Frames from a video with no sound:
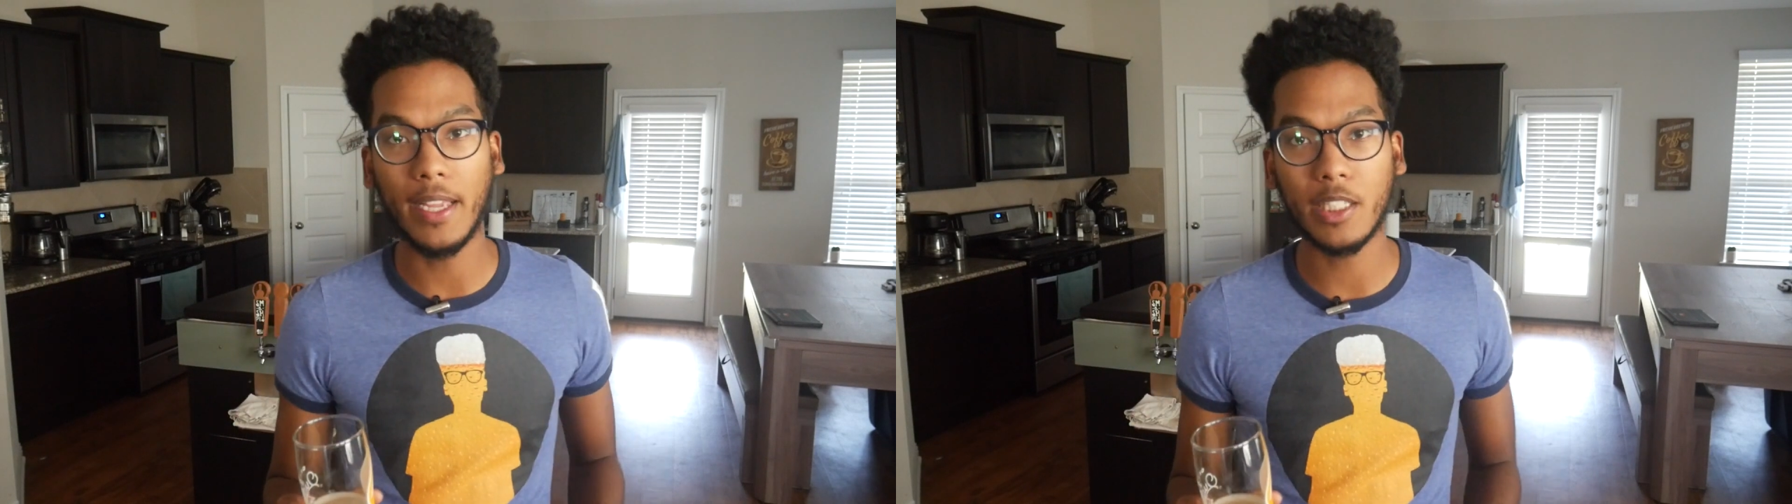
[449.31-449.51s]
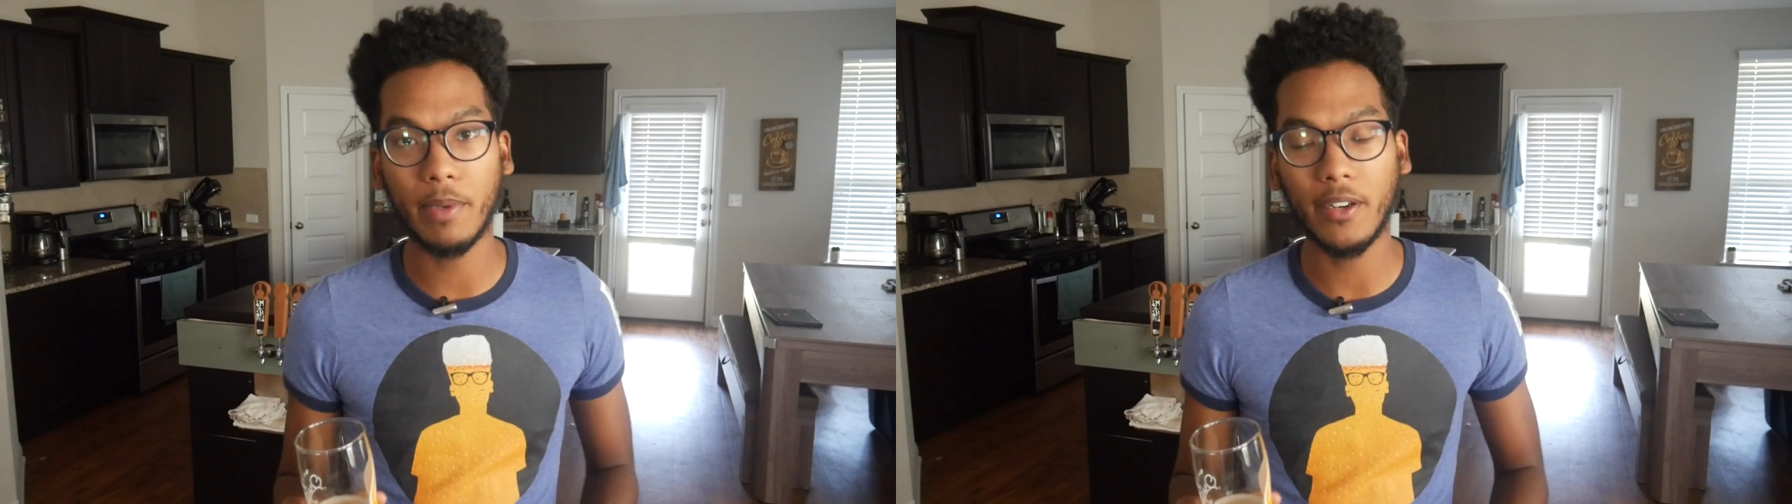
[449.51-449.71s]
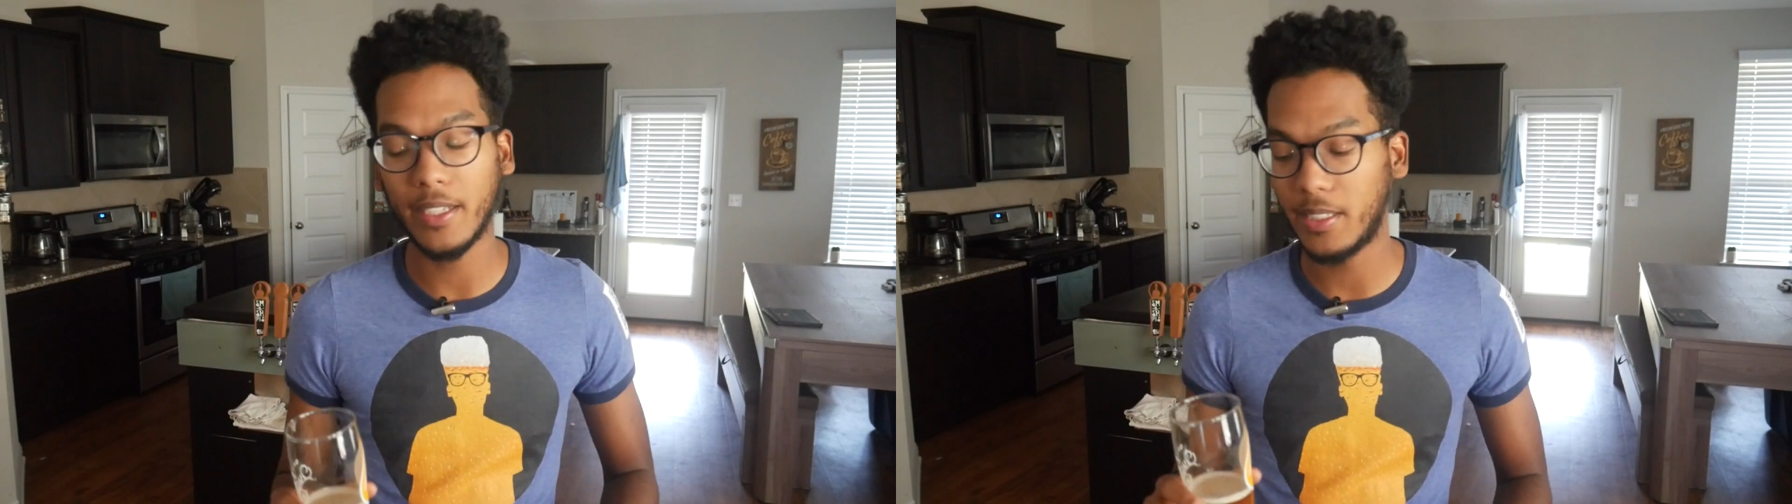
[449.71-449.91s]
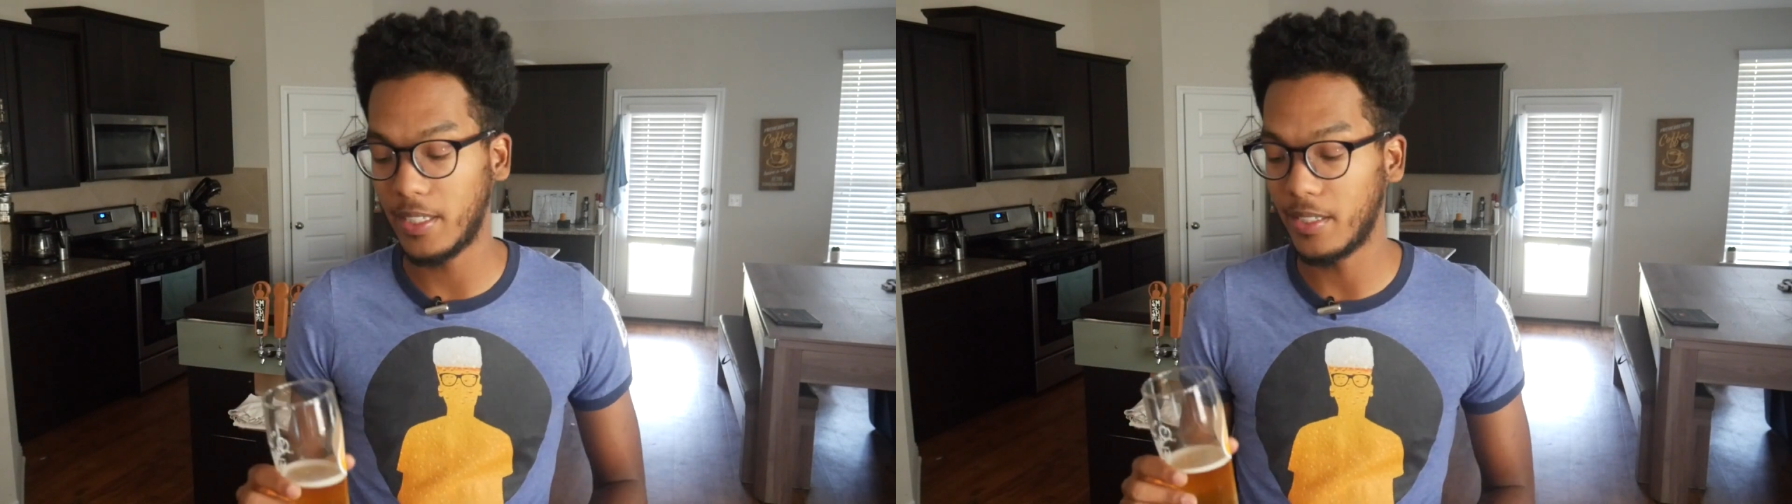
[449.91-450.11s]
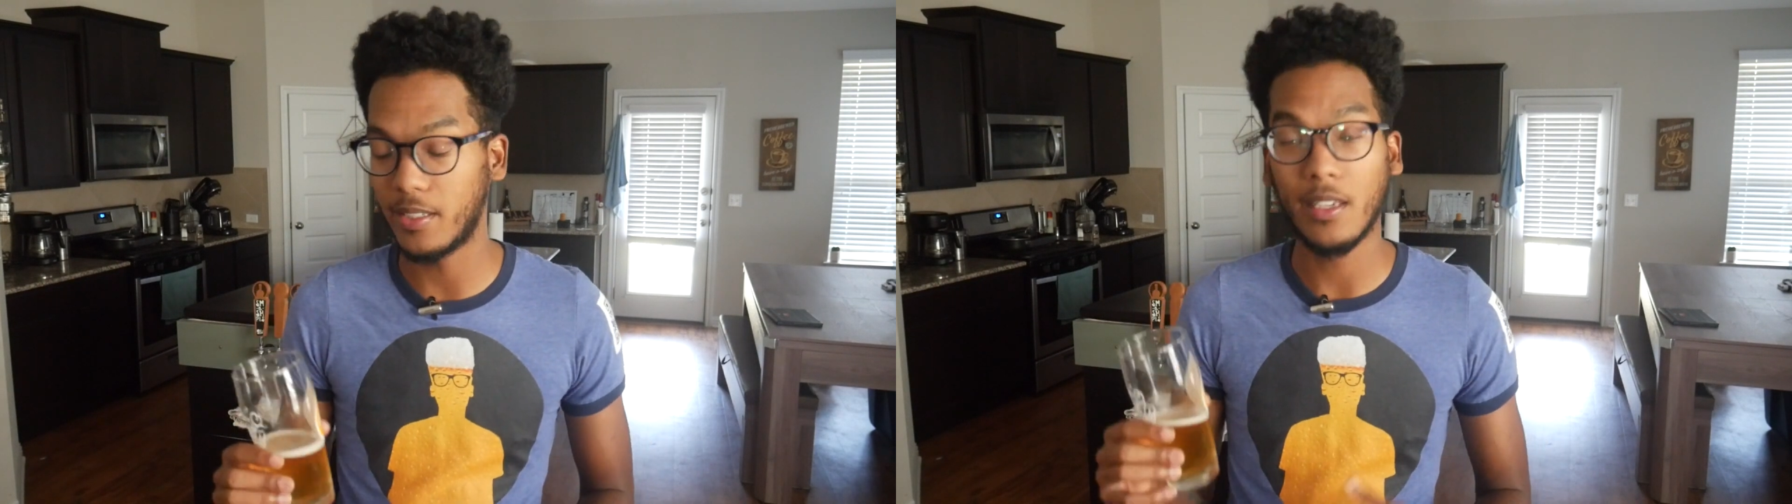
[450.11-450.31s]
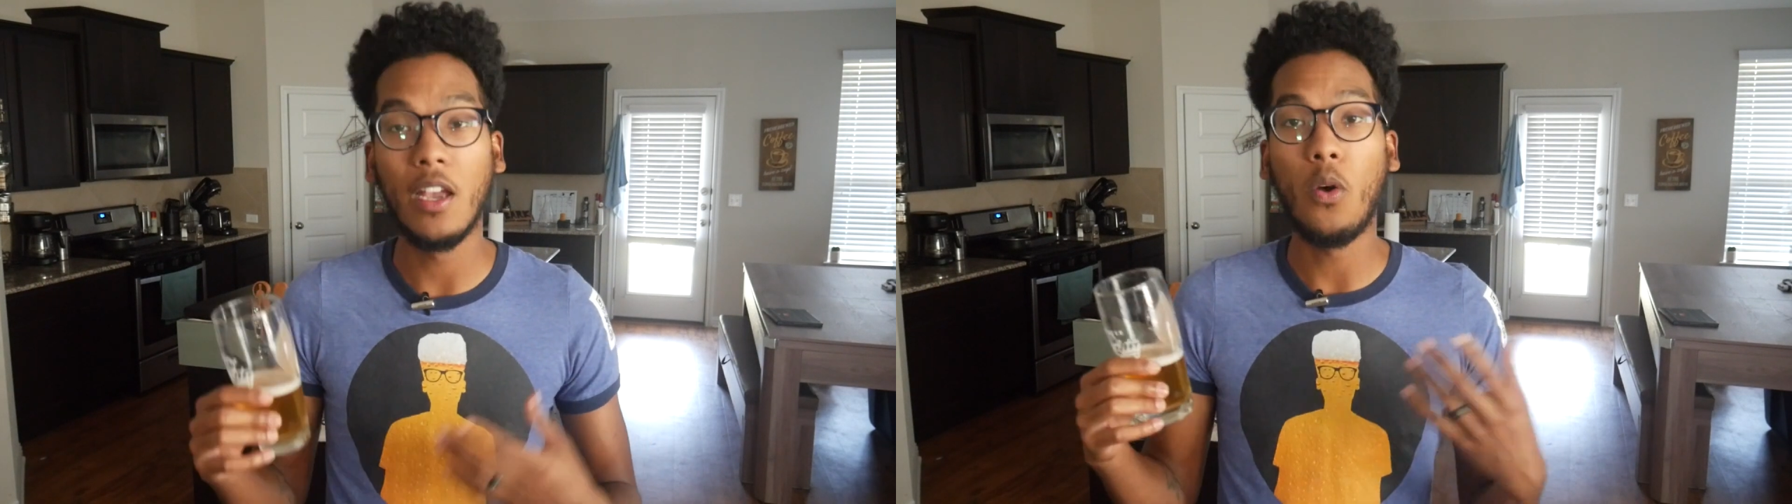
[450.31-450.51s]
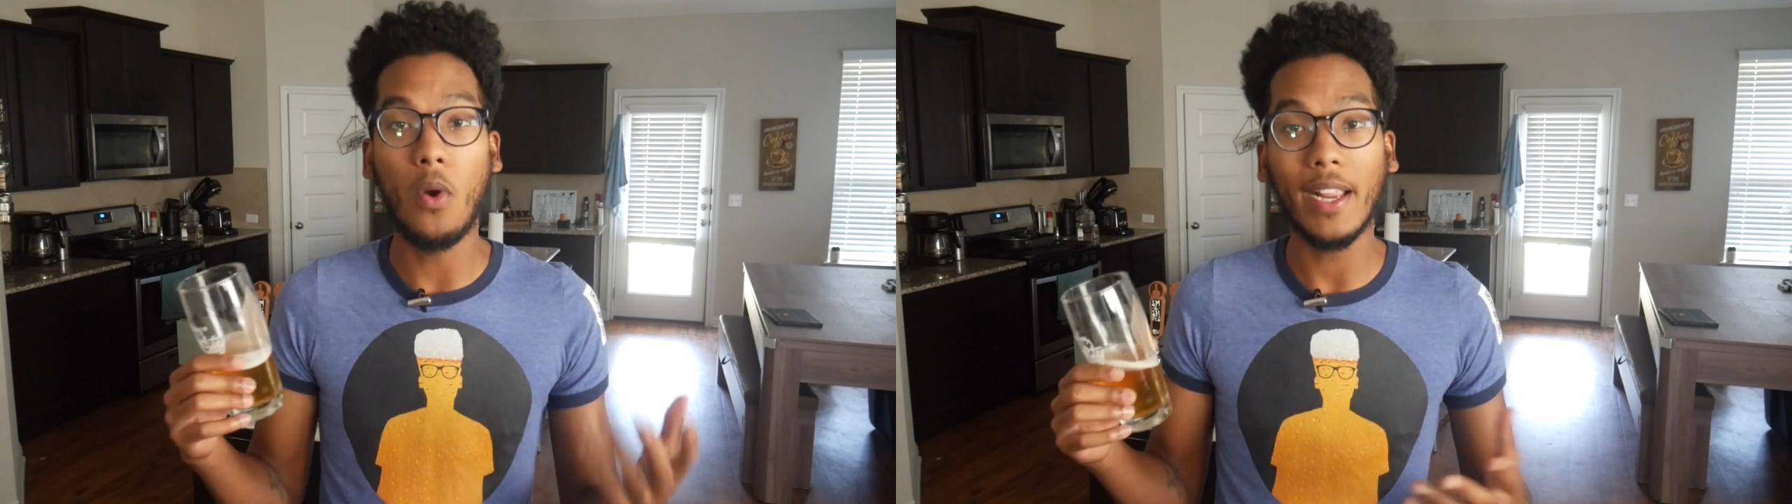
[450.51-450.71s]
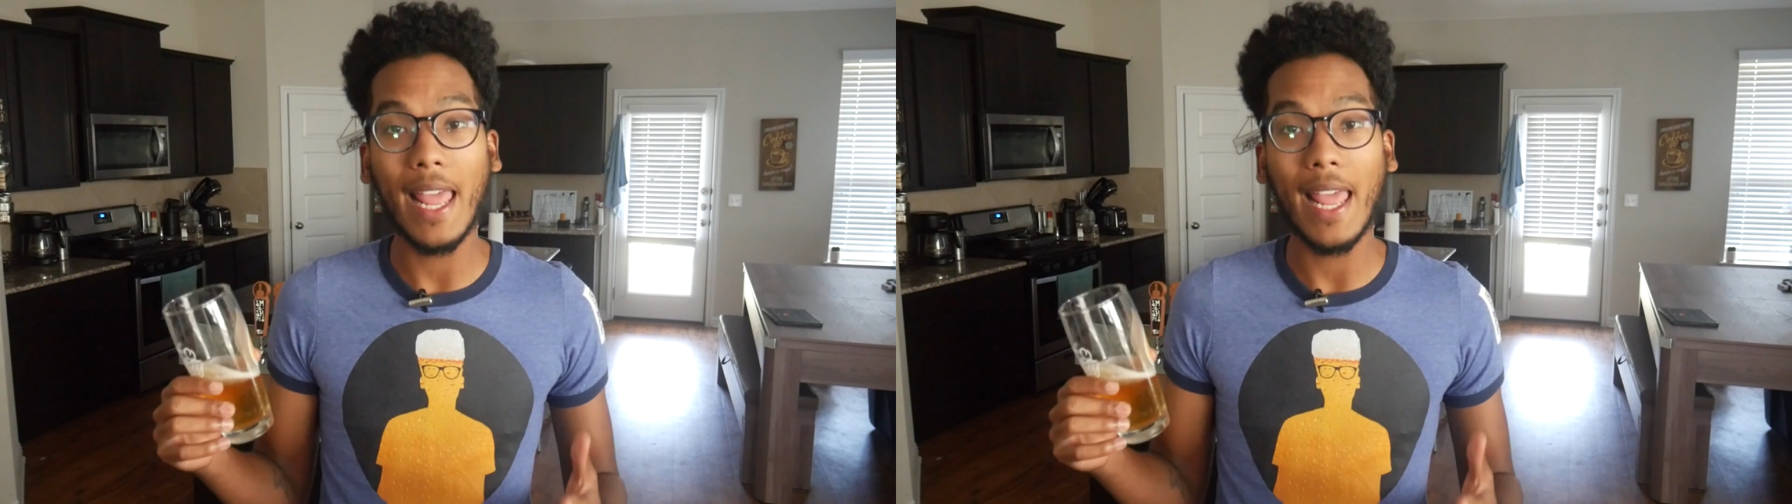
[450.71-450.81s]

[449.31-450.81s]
experience is 1